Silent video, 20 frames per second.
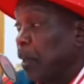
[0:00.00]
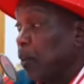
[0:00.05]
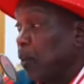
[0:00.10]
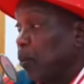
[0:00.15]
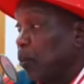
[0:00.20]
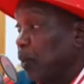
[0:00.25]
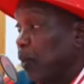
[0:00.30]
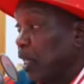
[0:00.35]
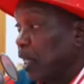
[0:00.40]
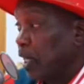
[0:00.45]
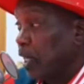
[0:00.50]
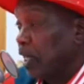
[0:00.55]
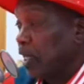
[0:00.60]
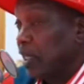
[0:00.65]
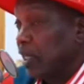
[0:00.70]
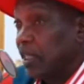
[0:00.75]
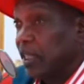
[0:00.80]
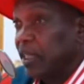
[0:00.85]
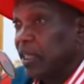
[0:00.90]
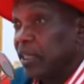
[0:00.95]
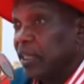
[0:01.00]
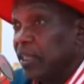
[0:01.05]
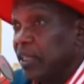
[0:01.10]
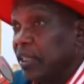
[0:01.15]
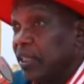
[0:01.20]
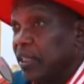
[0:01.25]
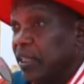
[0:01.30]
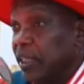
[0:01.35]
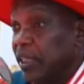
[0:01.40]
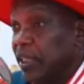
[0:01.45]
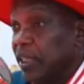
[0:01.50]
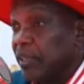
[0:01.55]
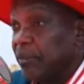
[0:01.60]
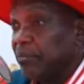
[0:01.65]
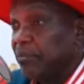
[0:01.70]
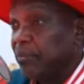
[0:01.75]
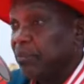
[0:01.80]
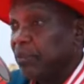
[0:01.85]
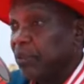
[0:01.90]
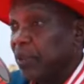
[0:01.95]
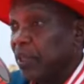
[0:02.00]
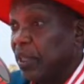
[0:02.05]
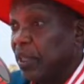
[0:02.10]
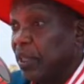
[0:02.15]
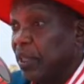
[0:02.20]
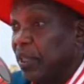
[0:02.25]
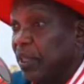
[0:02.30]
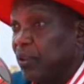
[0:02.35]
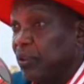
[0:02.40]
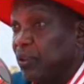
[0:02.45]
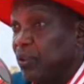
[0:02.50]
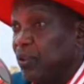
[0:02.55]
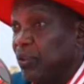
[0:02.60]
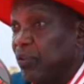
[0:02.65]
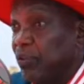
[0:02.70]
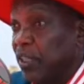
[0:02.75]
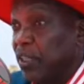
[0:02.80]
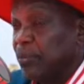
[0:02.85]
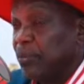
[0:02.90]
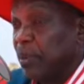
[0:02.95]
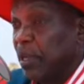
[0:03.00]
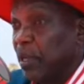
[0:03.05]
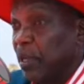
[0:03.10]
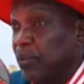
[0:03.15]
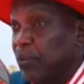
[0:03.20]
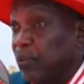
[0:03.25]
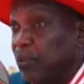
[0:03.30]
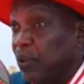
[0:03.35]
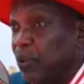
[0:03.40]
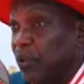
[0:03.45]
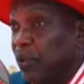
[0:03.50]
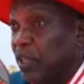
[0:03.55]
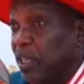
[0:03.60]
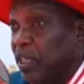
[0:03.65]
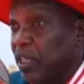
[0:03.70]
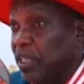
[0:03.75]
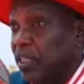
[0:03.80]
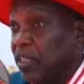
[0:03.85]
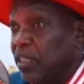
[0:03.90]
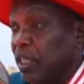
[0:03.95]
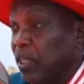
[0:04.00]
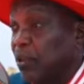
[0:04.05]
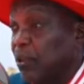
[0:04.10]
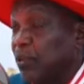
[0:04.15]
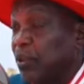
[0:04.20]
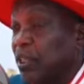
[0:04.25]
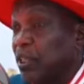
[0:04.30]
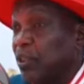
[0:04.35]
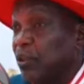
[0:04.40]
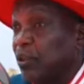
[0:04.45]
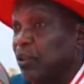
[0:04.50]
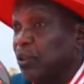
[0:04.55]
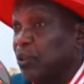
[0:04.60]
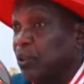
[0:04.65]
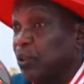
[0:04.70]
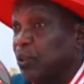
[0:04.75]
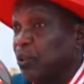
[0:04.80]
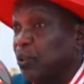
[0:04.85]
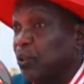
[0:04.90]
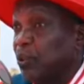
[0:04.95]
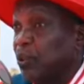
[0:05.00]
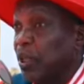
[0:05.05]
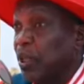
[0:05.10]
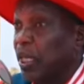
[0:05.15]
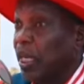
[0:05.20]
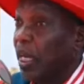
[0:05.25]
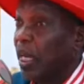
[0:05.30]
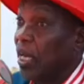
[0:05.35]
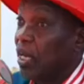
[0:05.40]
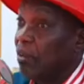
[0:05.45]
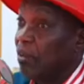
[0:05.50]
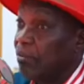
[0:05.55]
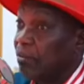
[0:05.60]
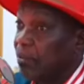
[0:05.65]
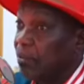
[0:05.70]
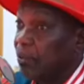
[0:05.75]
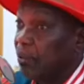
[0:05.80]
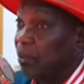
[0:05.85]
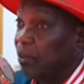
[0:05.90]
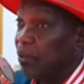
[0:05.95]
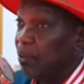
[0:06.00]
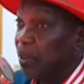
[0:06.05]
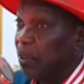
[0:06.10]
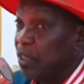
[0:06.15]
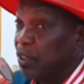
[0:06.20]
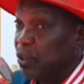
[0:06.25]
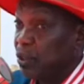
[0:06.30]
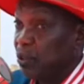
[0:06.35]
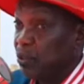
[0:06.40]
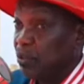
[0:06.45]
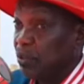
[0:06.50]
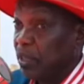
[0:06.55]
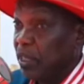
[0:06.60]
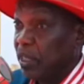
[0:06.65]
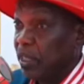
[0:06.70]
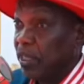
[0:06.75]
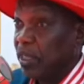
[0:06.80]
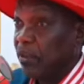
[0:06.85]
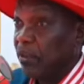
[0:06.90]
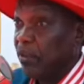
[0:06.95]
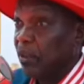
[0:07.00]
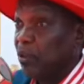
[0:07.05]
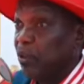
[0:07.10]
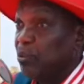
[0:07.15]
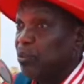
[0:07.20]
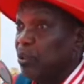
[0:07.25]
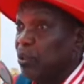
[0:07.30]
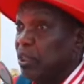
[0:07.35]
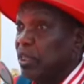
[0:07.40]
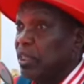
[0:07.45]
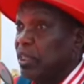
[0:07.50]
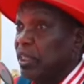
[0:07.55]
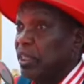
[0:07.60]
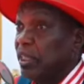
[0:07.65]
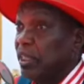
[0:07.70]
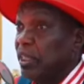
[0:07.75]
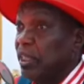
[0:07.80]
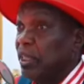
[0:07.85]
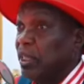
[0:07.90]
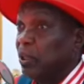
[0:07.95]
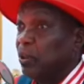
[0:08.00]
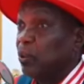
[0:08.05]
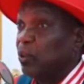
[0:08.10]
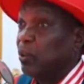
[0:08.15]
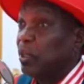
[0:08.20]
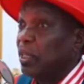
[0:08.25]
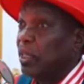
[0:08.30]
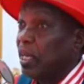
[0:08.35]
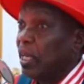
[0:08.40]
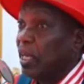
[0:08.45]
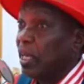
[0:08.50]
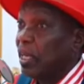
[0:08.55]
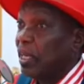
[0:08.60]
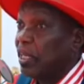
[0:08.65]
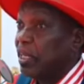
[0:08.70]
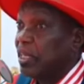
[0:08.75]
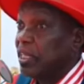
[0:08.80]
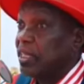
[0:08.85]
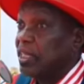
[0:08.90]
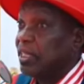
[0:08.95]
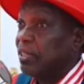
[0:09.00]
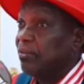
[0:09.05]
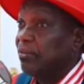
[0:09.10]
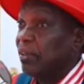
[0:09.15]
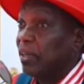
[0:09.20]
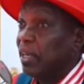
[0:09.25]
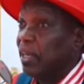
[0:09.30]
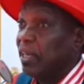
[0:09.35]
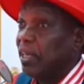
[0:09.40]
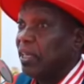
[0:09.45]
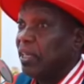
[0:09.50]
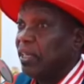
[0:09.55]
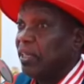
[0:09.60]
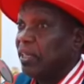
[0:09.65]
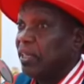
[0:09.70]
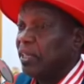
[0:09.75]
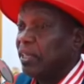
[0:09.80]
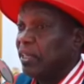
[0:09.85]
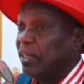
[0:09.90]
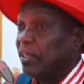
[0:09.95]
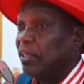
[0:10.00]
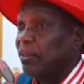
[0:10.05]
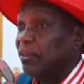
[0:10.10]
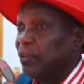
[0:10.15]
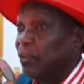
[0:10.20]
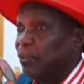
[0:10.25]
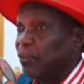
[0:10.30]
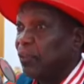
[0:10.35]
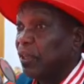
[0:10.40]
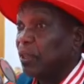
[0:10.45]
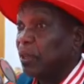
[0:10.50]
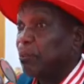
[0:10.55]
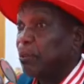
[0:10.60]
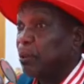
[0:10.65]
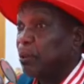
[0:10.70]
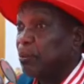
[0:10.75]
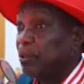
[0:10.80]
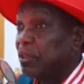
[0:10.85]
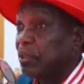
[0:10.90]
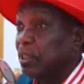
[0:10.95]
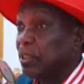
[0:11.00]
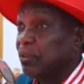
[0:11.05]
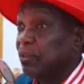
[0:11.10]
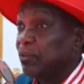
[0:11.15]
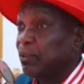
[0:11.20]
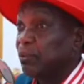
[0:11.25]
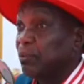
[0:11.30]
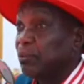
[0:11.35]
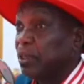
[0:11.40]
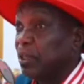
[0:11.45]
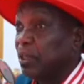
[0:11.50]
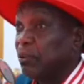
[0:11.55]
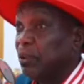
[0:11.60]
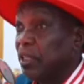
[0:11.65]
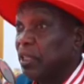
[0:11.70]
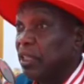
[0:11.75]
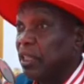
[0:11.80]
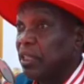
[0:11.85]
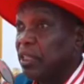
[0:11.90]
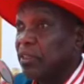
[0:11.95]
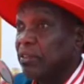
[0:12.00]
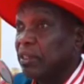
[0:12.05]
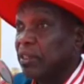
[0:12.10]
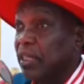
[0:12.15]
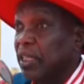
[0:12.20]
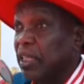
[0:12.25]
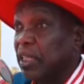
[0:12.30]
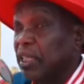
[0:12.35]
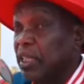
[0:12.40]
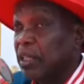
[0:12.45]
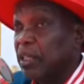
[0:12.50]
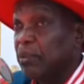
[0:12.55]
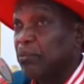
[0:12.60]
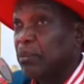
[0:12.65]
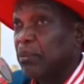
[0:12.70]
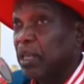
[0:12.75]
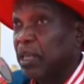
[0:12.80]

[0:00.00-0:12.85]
We agree that those of us perhaps who were on the other side, we did not do enough, or we assumed that our community could decipher fake promises from genuine things. Mm-hmm.